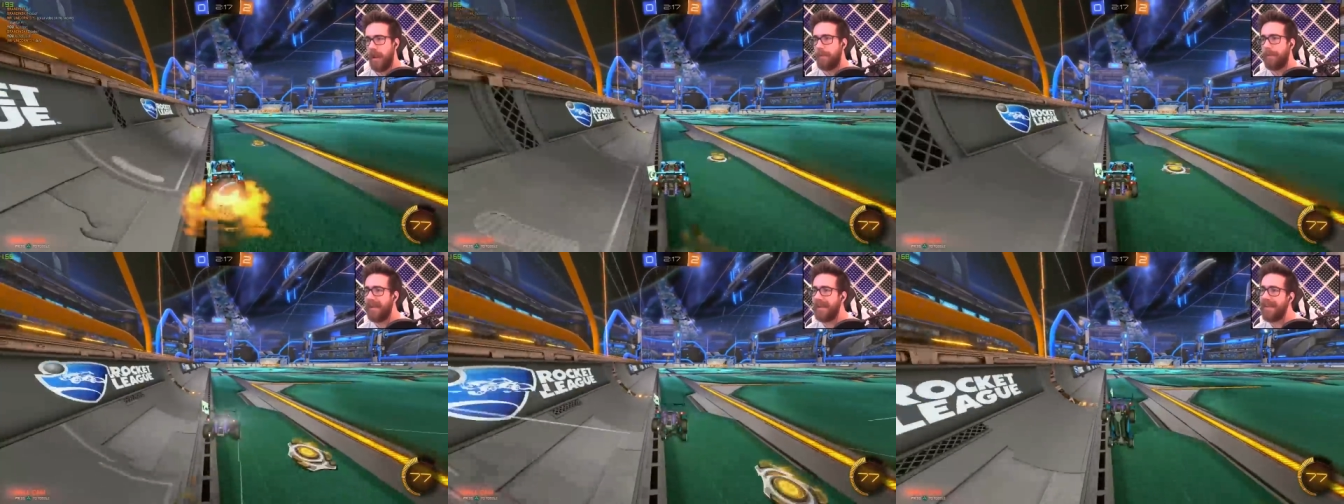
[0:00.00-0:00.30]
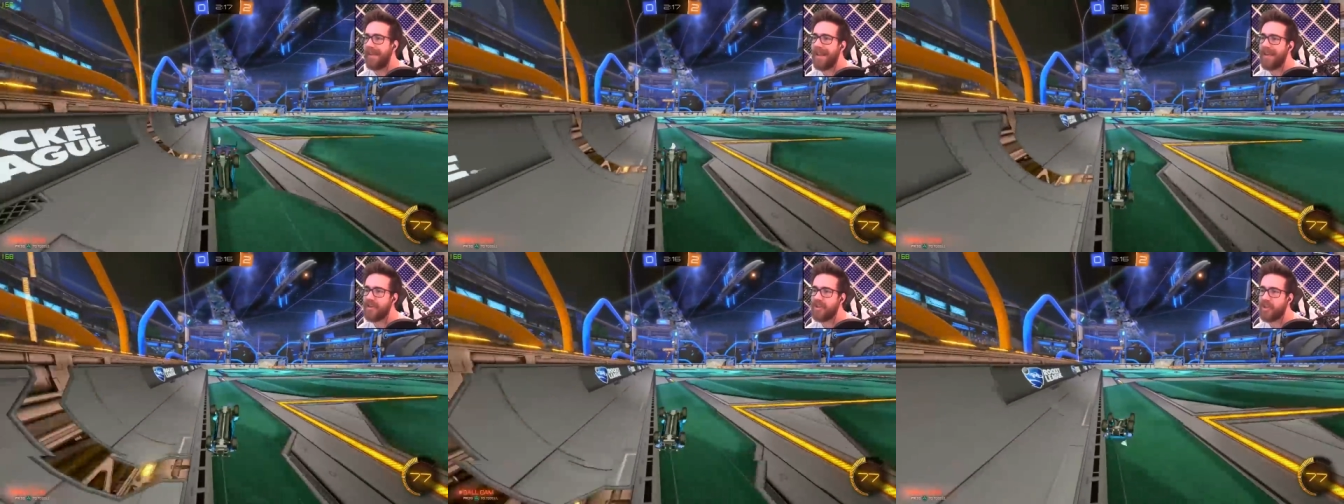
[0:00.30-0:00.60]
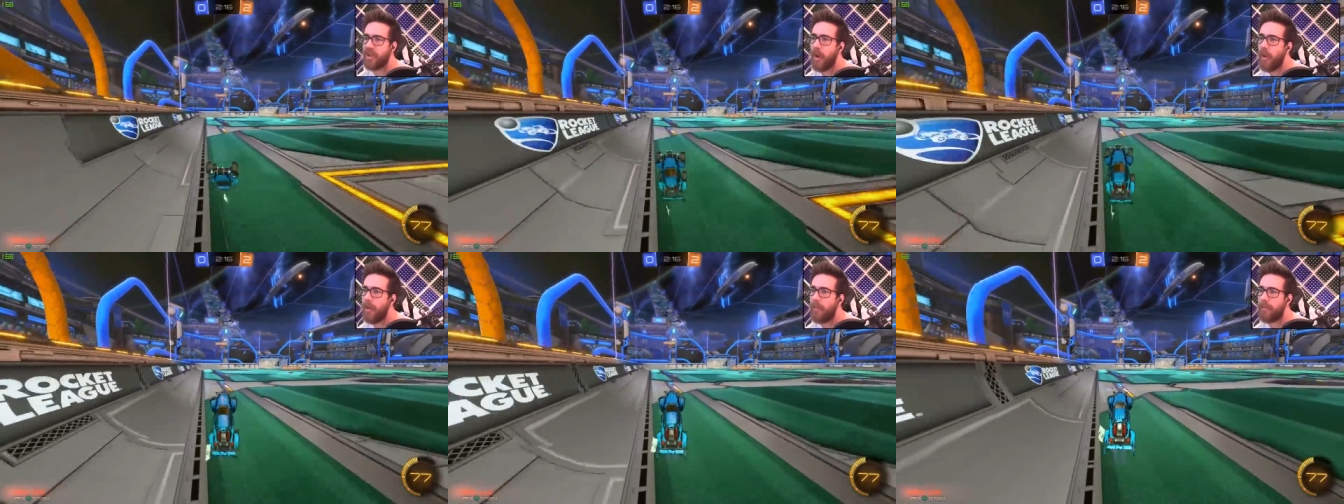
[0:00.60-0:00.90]
I mean, not
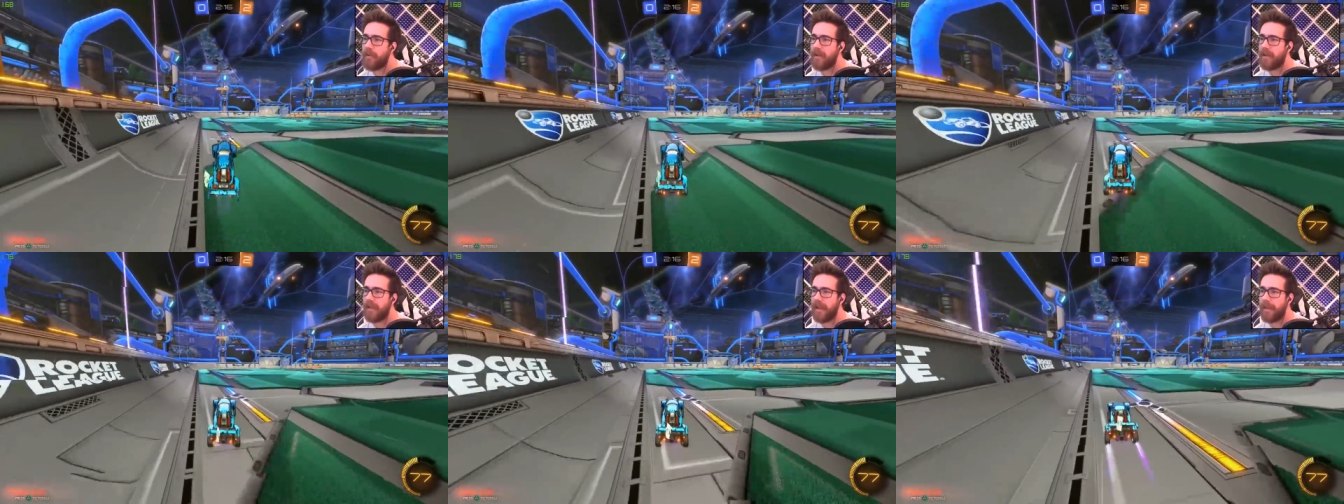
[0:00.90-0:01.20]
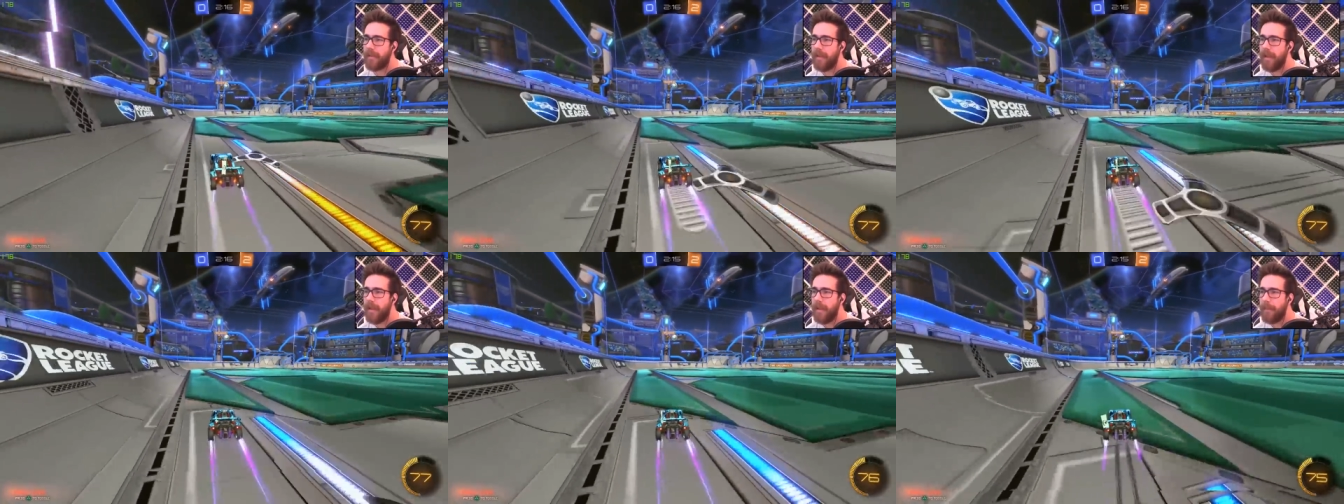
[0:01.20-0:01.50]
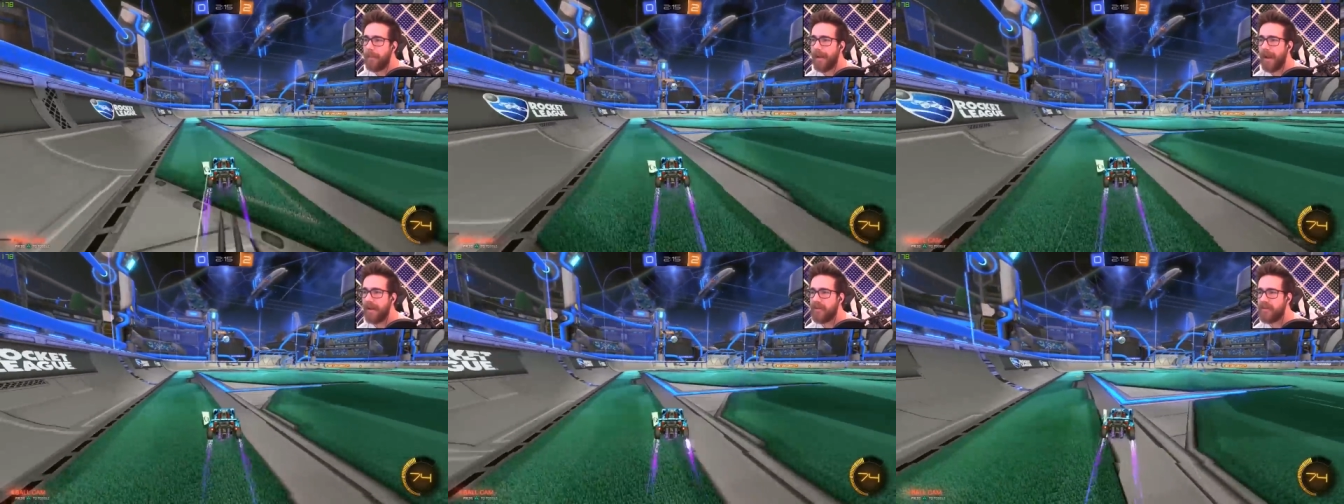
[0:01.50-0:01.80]
show them what, like,
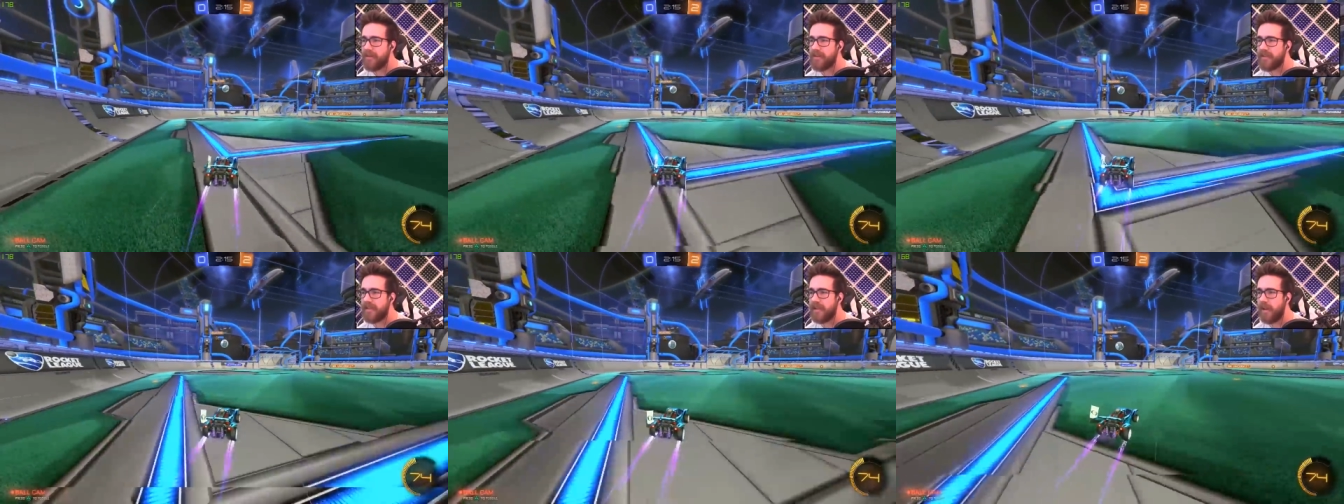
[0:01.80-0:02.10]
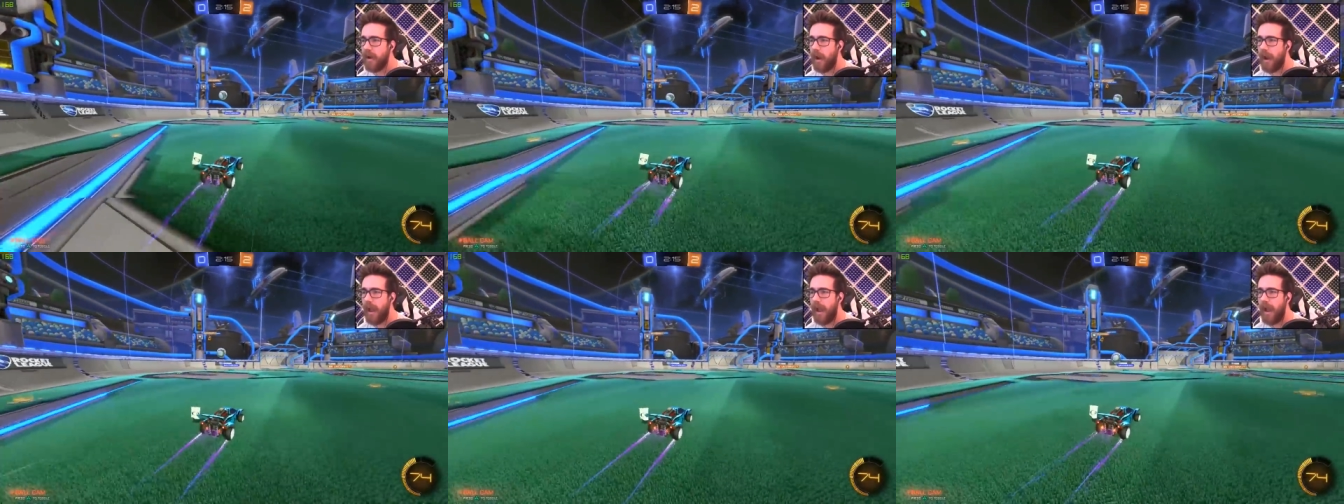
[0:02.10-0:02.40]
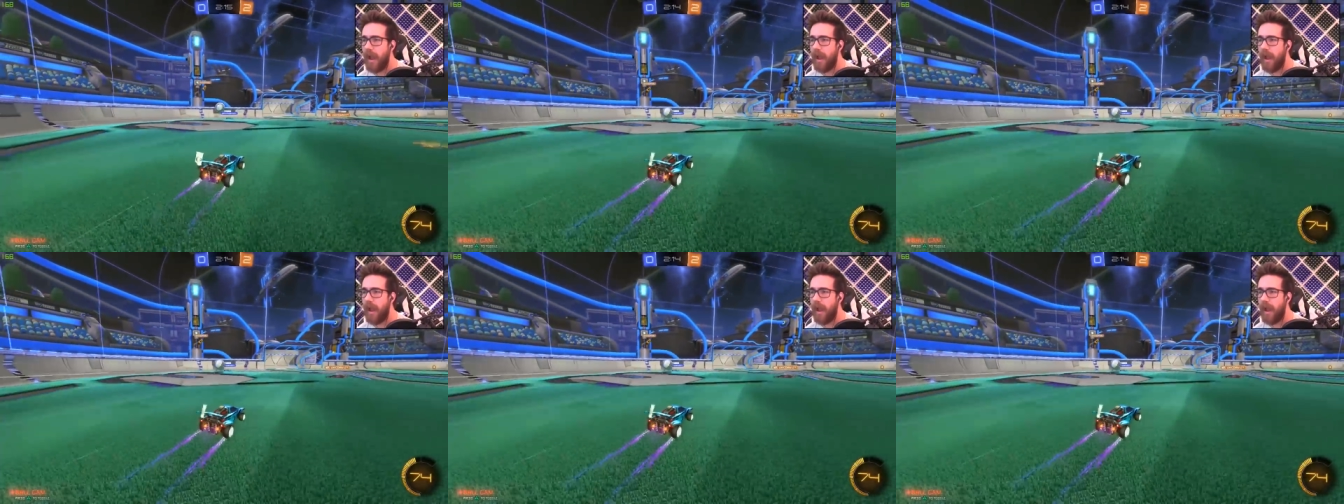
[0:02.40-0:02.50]
but I just, you know,